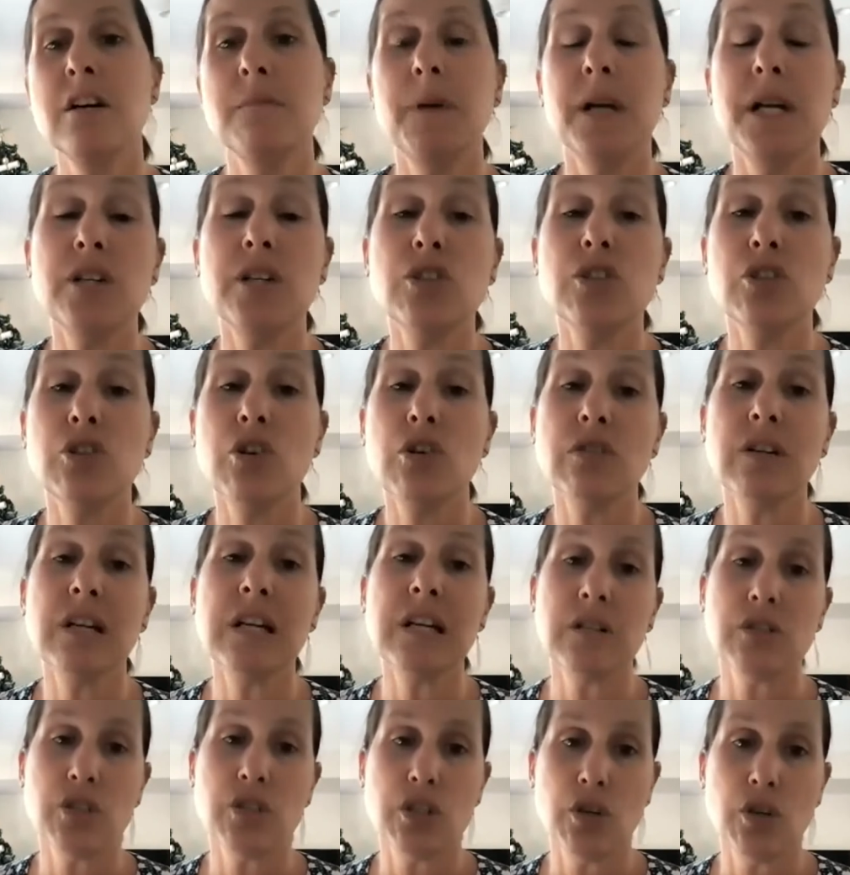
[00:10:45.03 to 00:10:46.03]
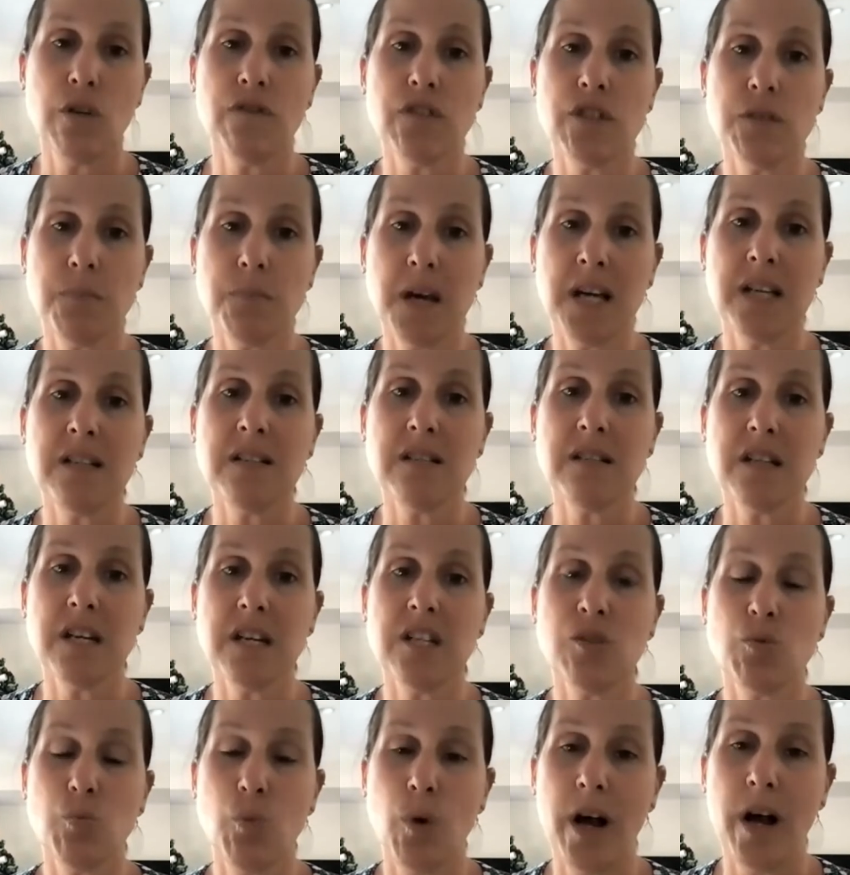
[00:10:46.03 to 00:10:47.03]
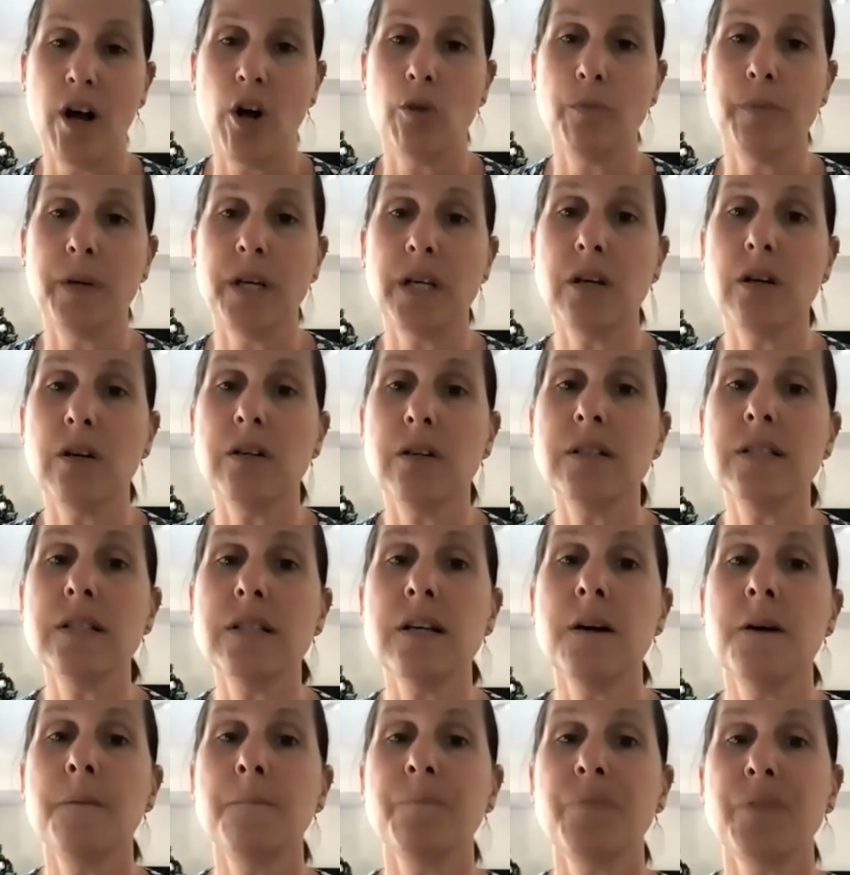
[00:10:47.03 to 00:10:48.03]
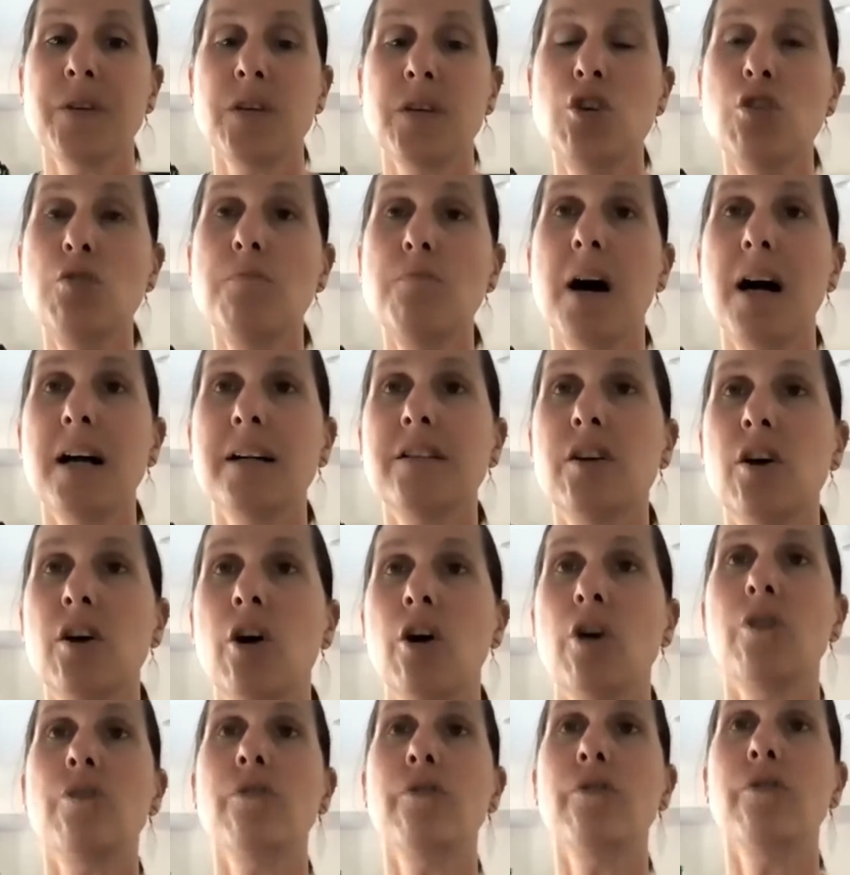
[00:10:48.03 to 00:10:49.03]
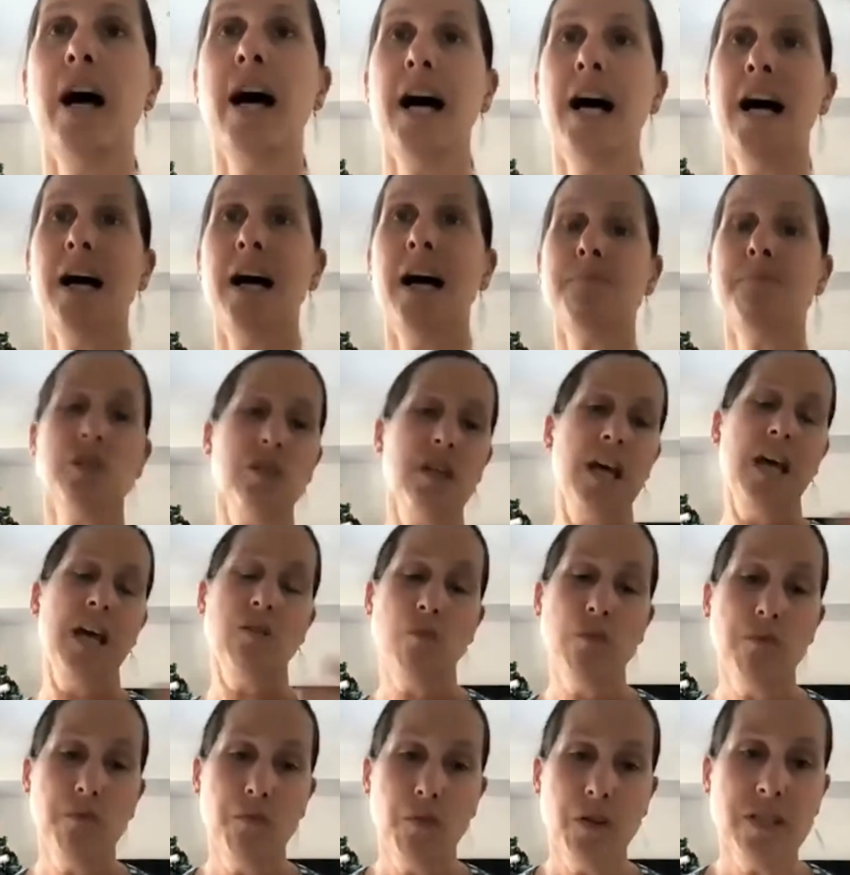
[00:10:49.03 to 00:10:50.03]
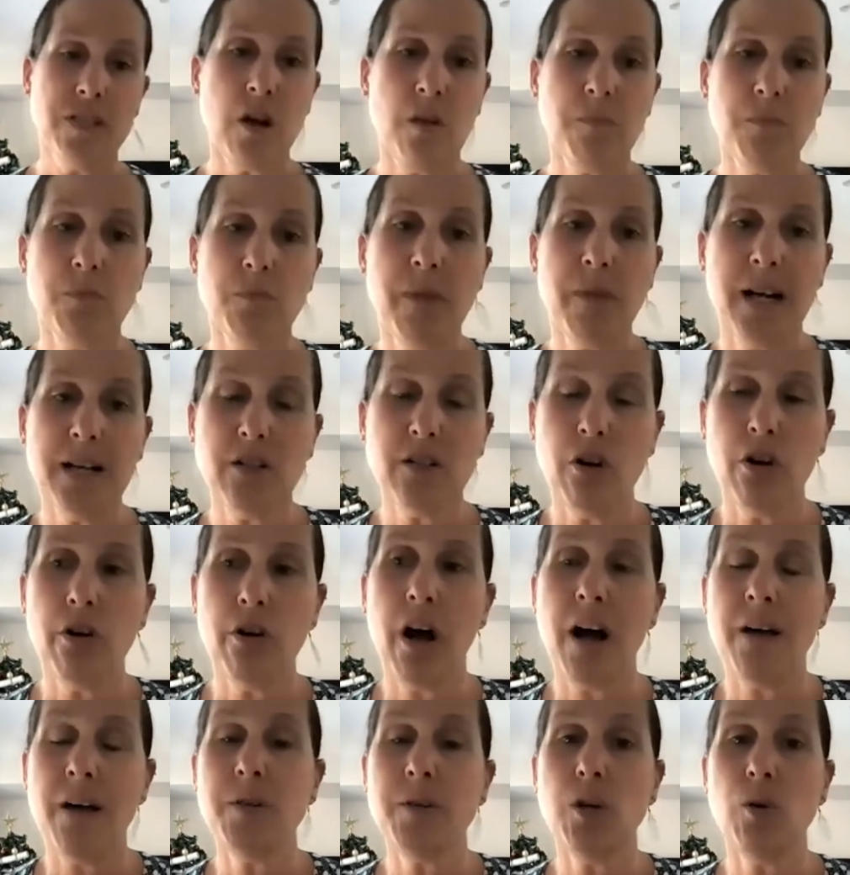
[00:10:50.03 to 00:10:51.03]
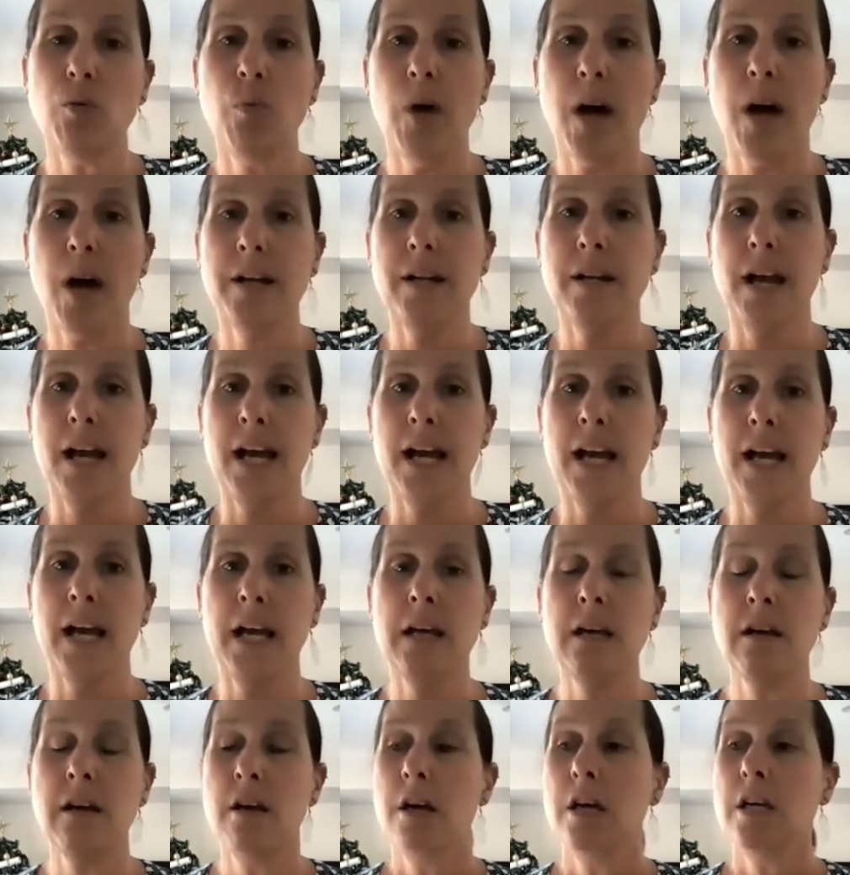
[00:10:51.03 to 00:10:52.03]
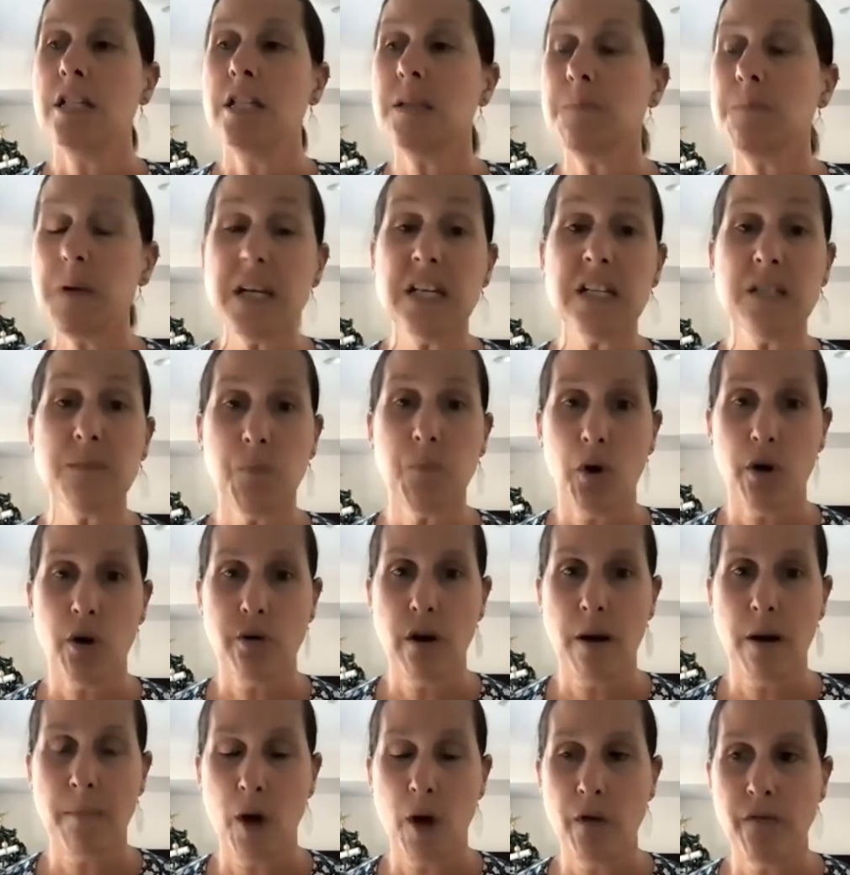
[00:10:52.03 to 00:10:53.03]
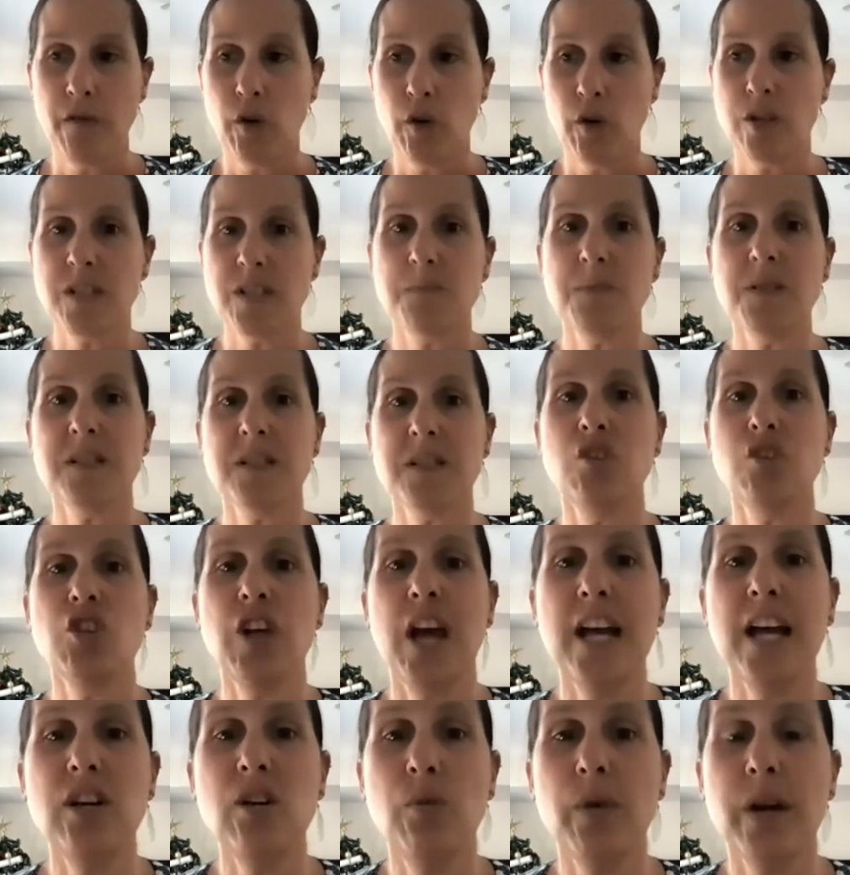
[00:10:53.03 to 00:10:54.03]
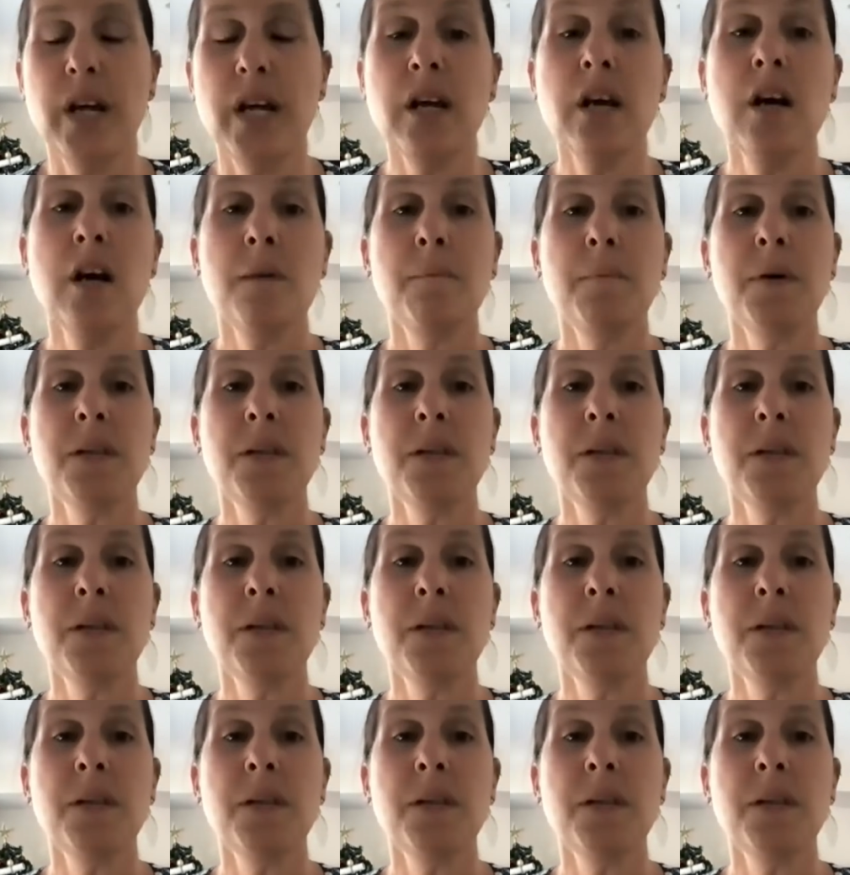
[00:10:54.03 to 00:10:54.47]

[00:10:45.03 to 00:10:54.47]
but it certainly is service-based as well, because you might go, um, so Catherine, for example, might go, I'm going to run a speakers program over Christmas and January,